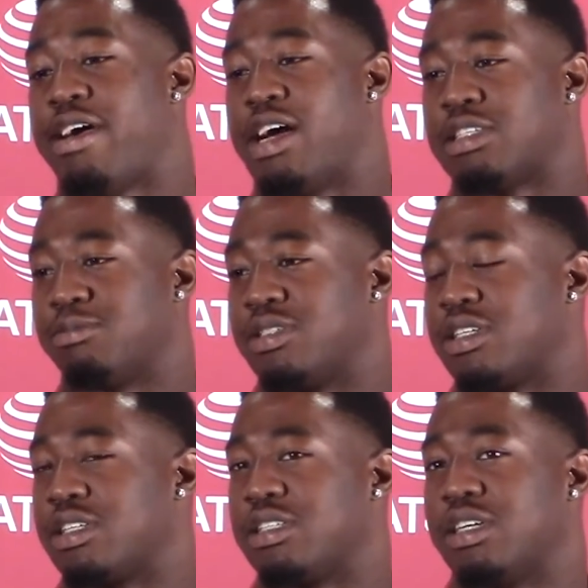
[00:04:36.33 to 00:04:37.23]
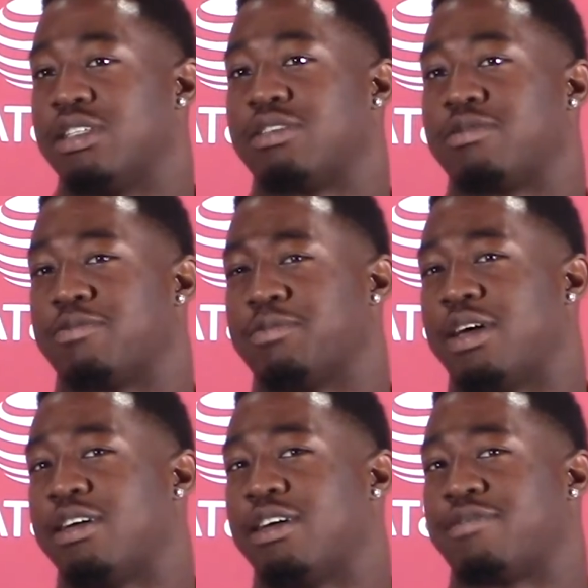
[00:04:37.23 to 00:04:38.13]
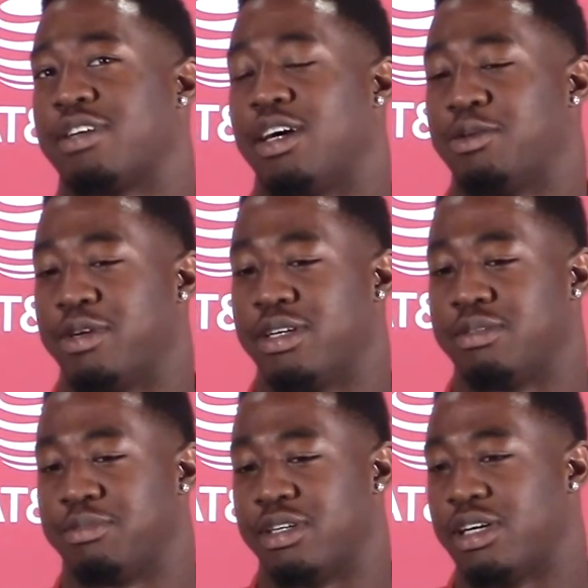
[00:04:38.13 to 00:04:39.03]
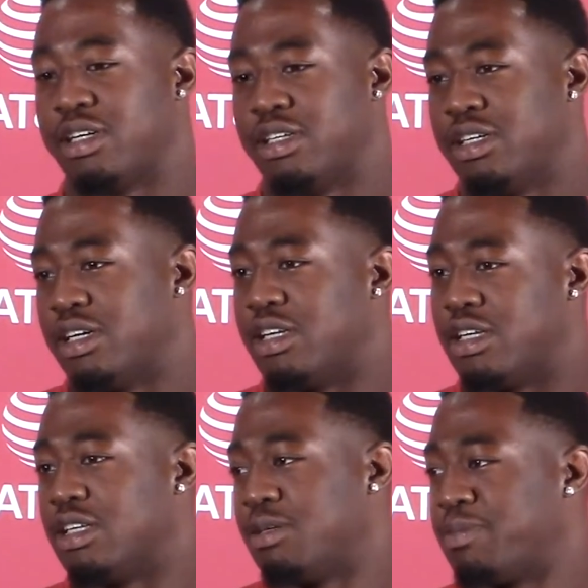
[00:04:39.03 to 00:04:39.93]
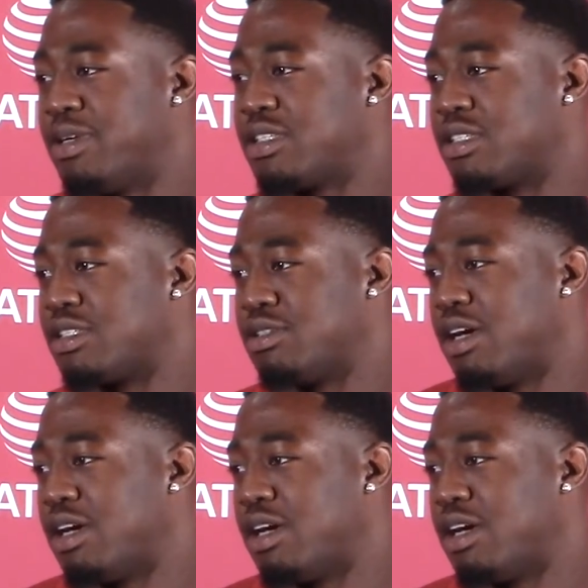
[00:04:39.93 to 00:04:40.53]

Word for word: had some chicken tenders from I, I forgot where, but I, and a little pizza too.